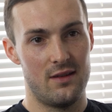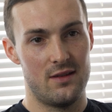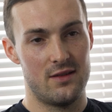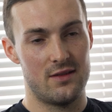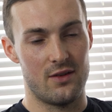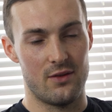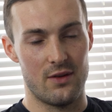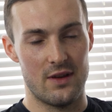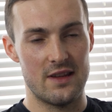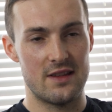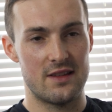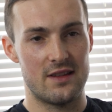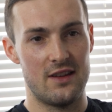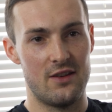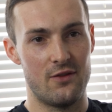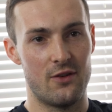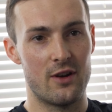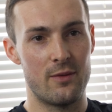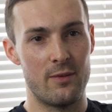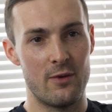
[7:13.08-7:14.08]
So it's
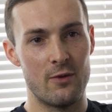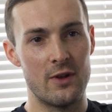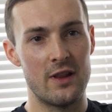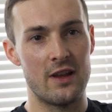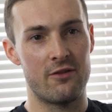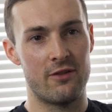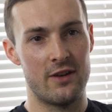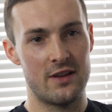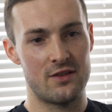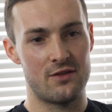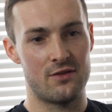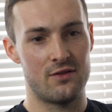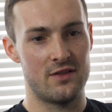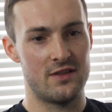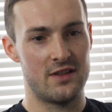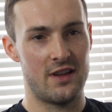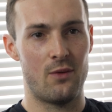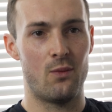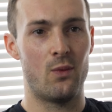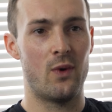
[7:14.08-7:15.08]
you've got to be really critical and
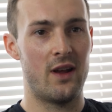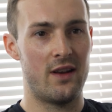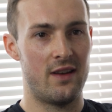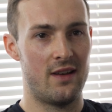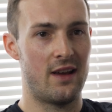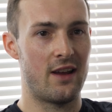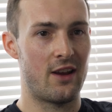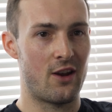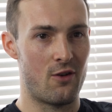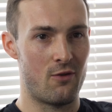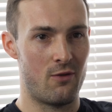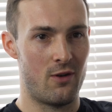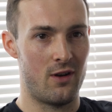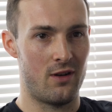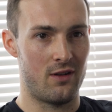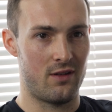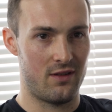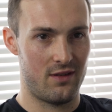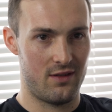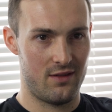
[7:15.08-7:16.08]
say where did I go
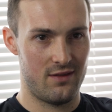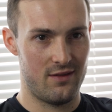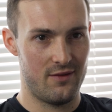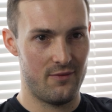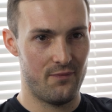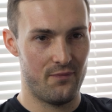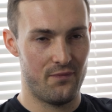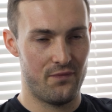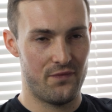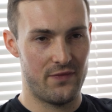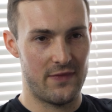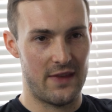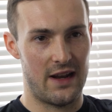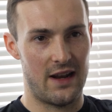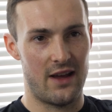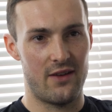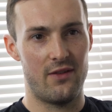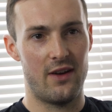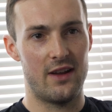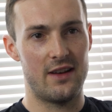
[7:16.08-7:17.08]
wrong,
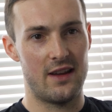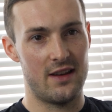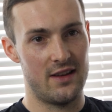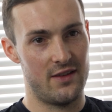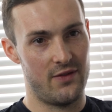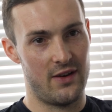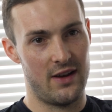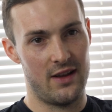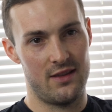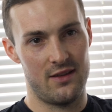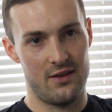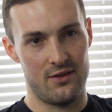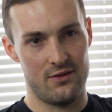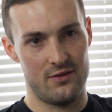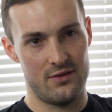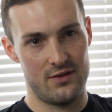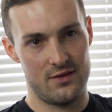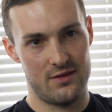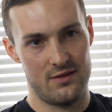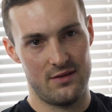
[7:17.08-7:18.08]
and I've identified
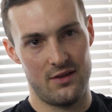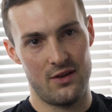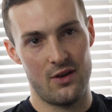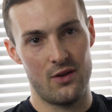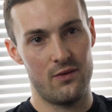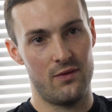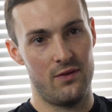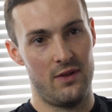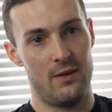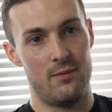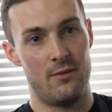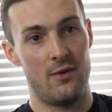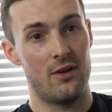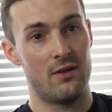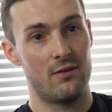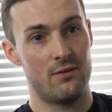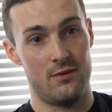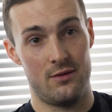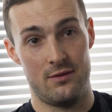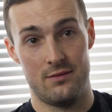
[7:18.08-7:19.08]
those, and hopefully I'm
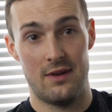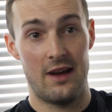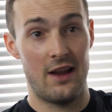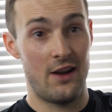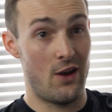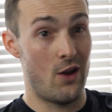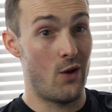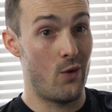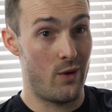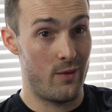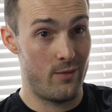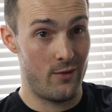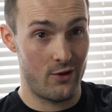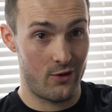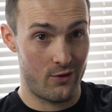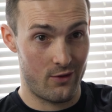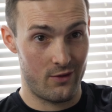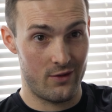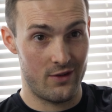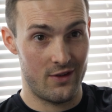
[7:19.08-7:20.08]
not. Well, I know I'm
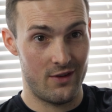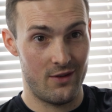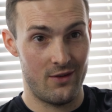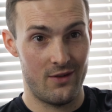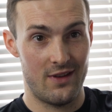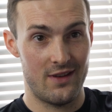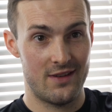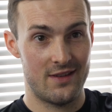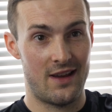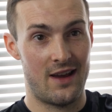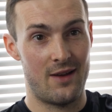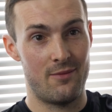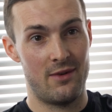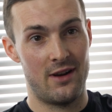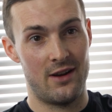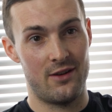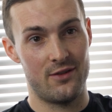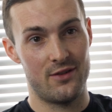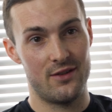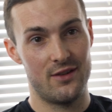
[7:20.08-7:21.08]
not going to do it this time
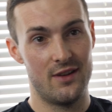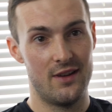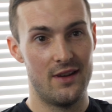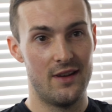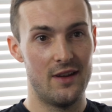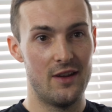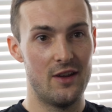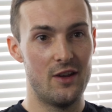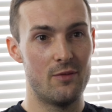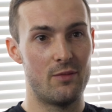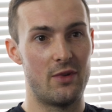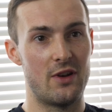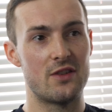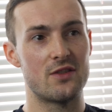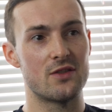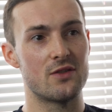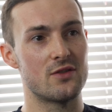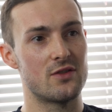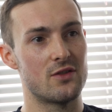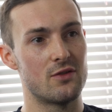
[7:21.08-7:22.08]
round, but
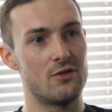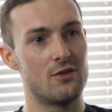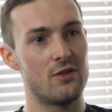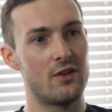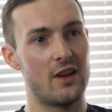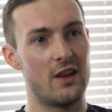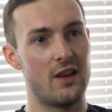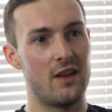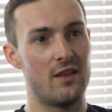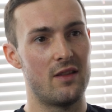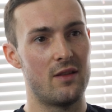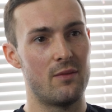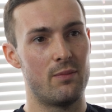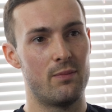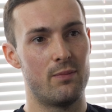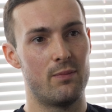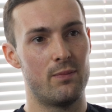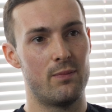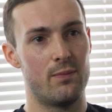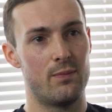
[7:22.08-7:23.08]
it's also looking at the
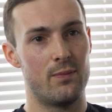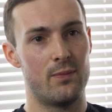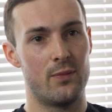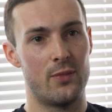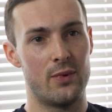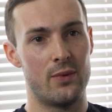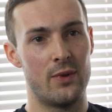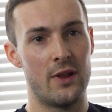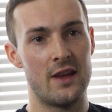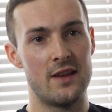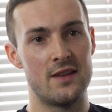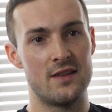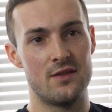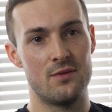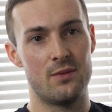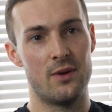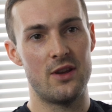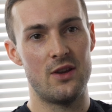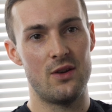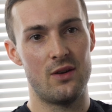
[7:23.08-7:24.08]

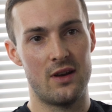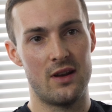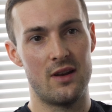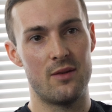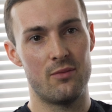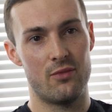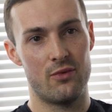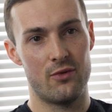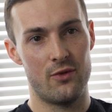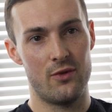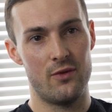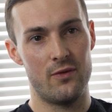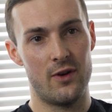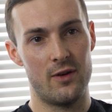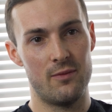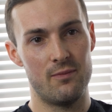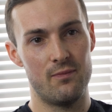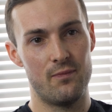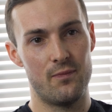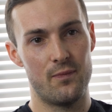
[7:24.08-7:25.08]
places where you can improve
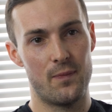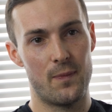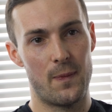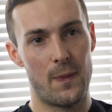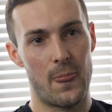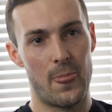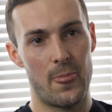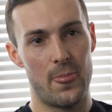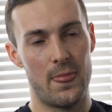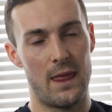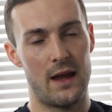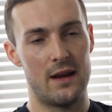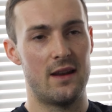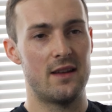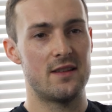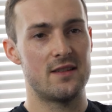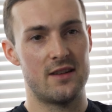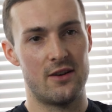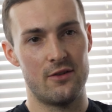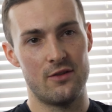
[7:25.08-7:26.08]
on that
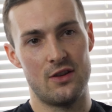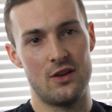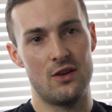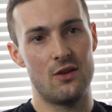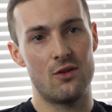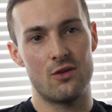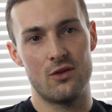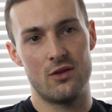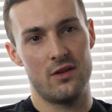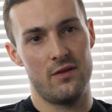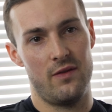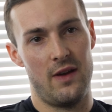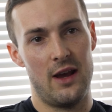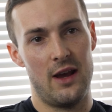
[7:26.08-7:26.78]
necessarily you couldn't have